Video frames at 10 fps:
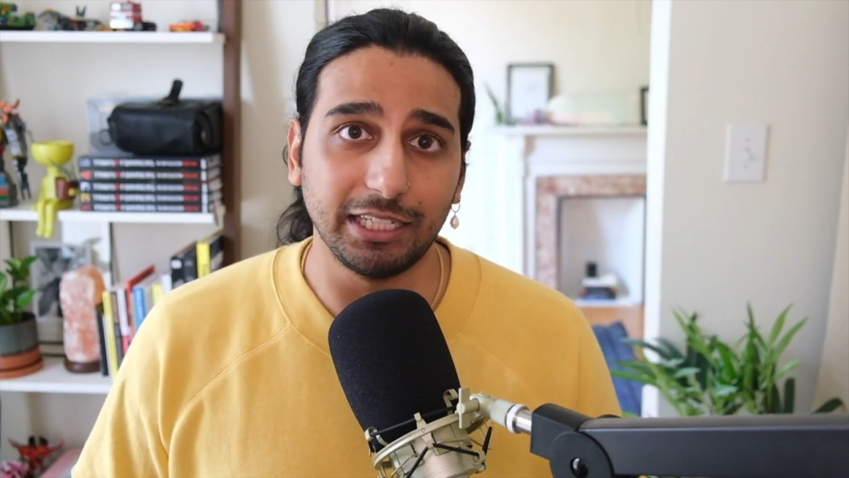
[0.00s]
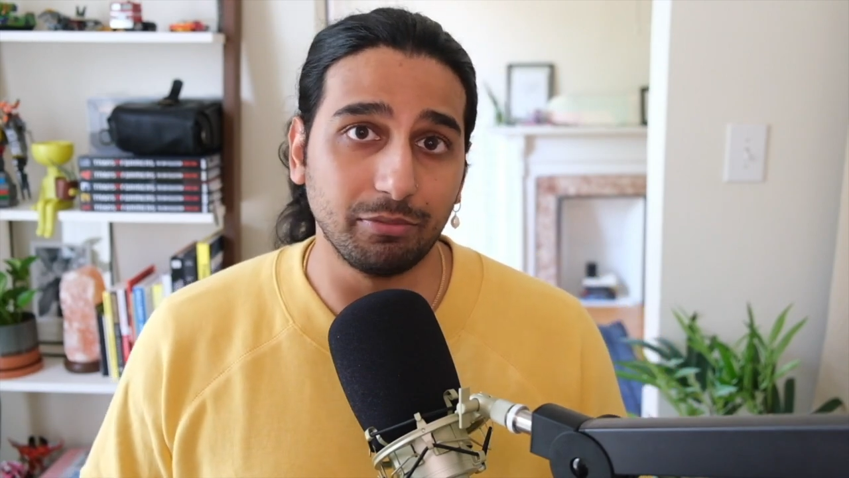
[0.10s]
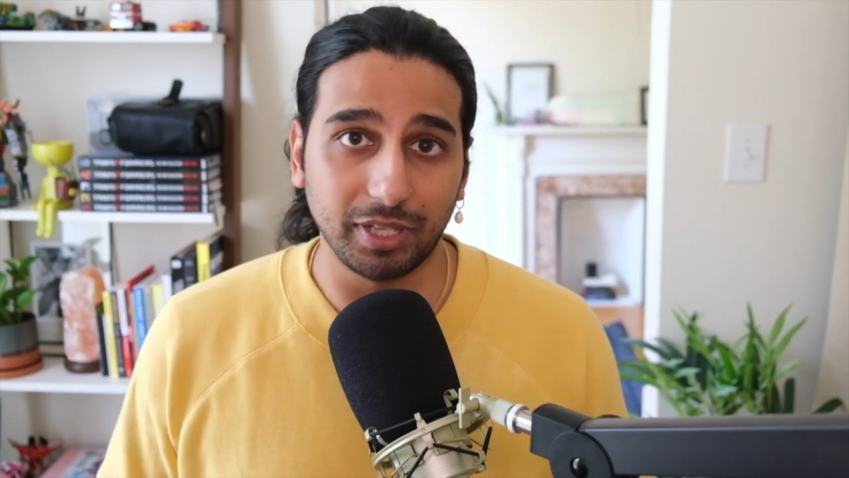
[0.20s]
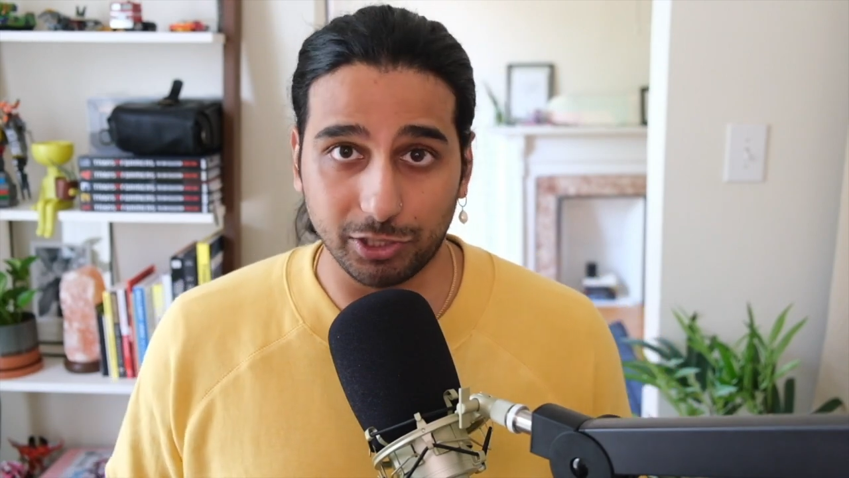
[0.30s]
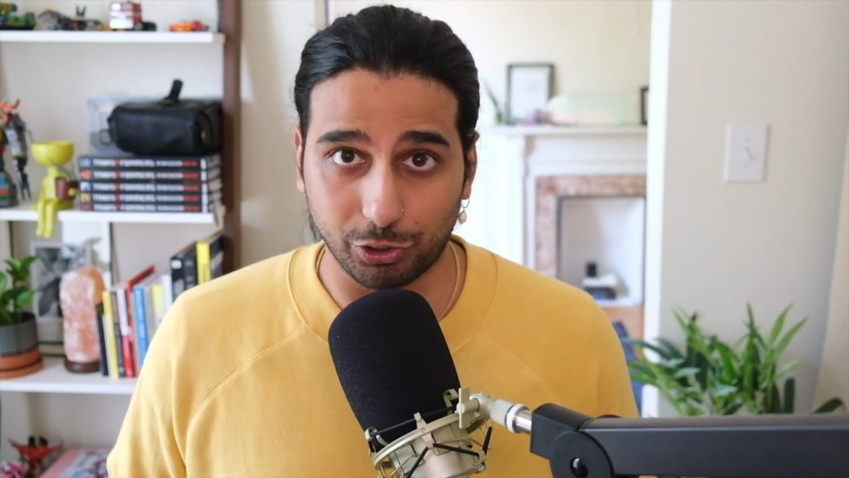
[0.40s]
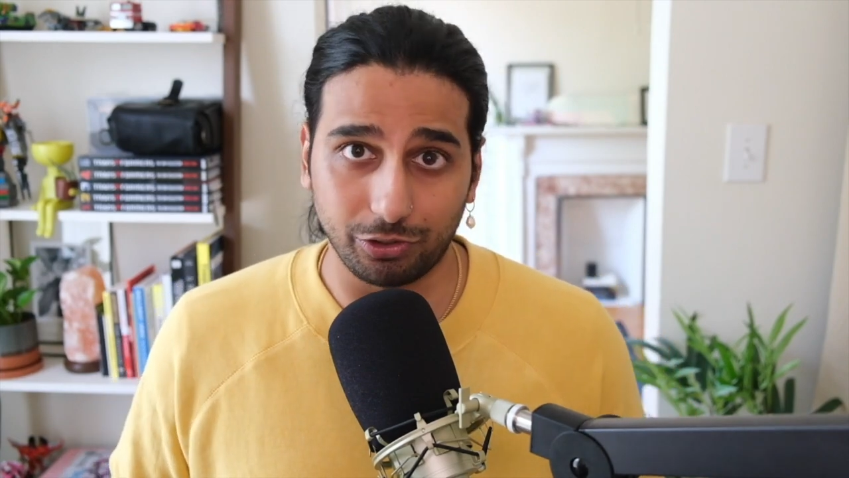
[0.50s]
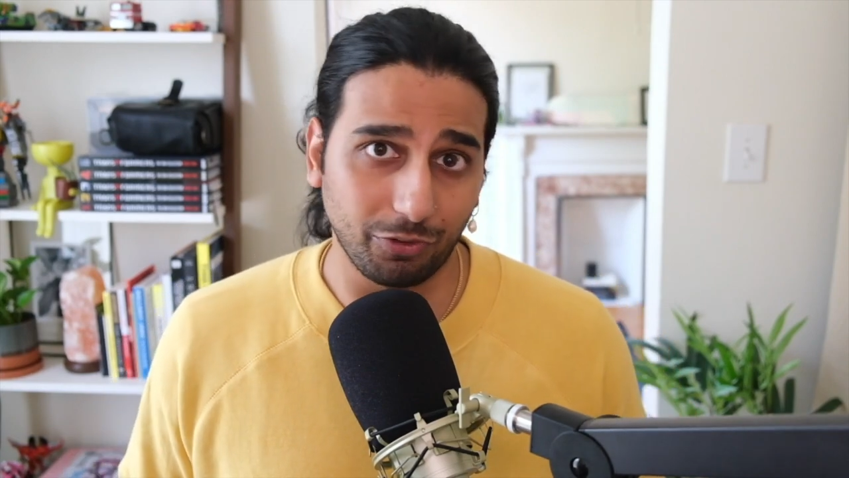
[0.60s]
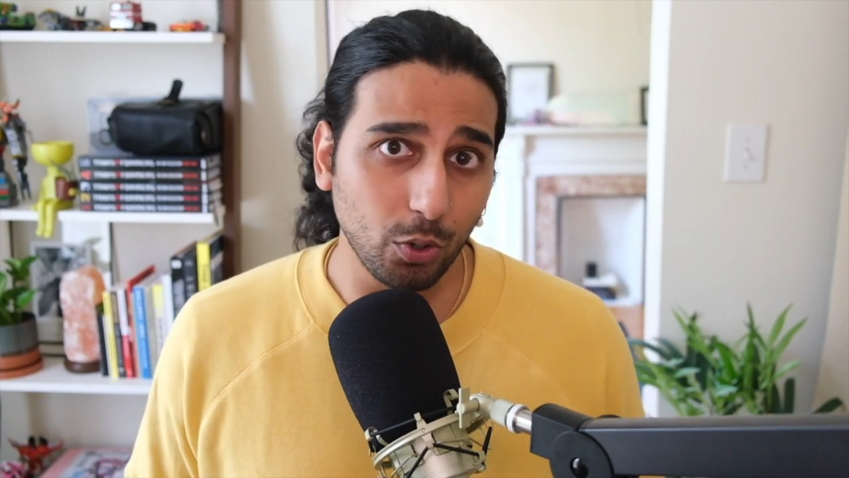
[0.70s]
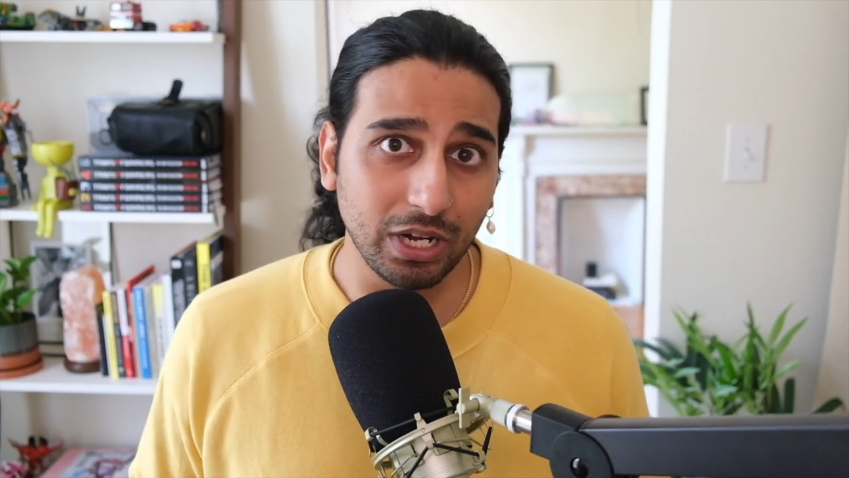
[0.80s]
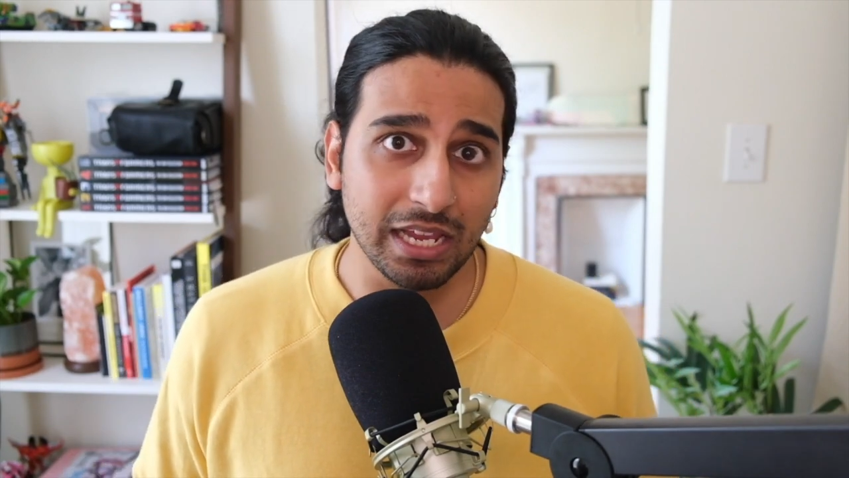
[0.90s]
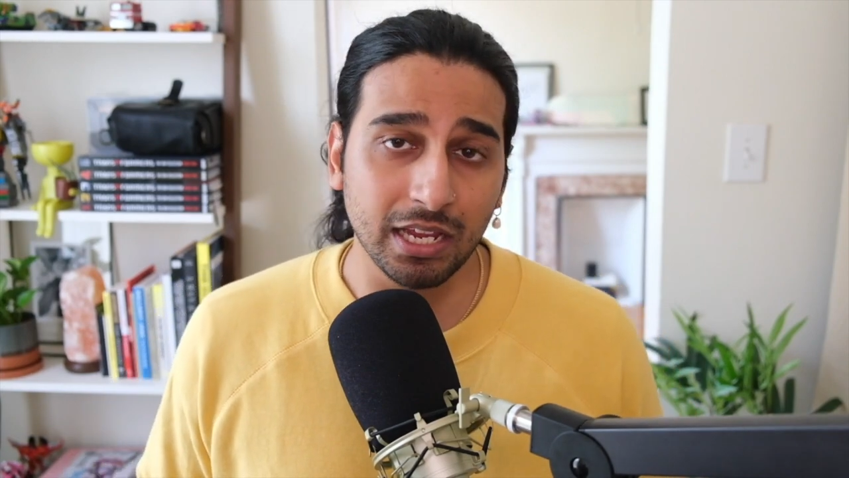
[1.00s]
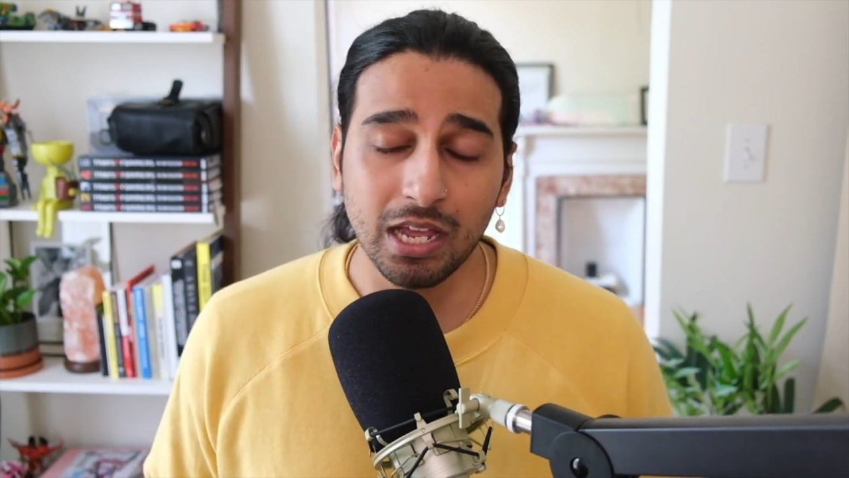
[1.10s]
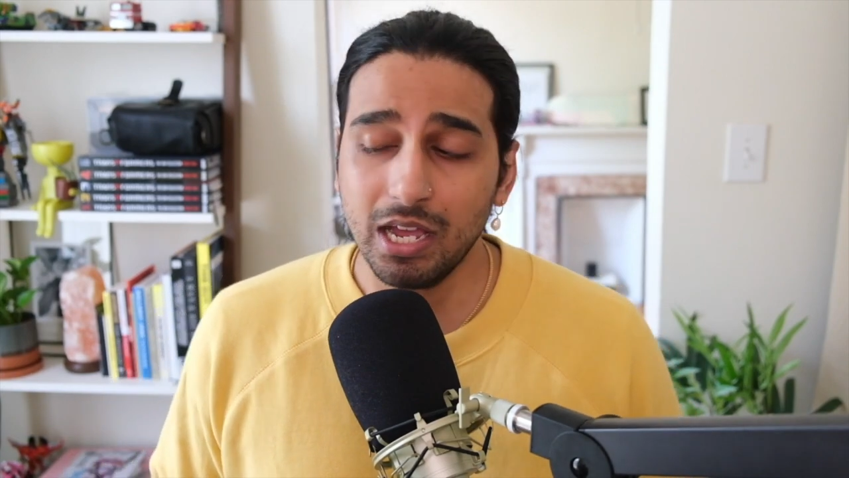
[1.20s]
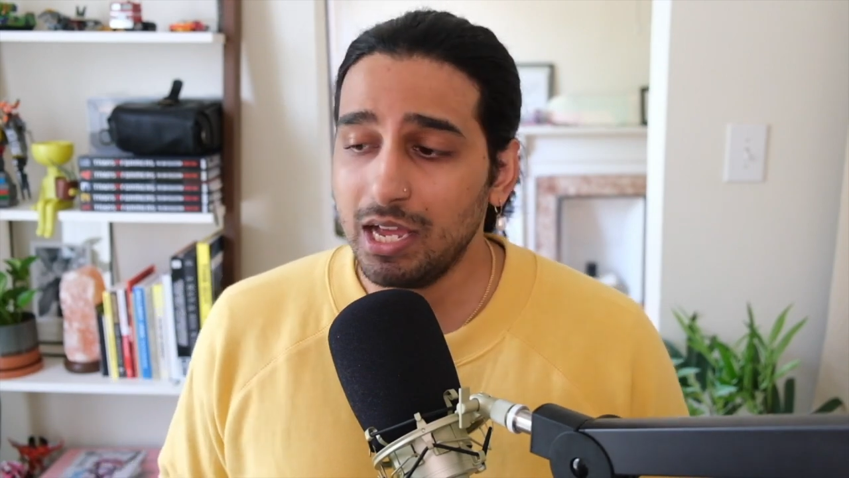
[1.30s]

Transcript: the pleasure of owning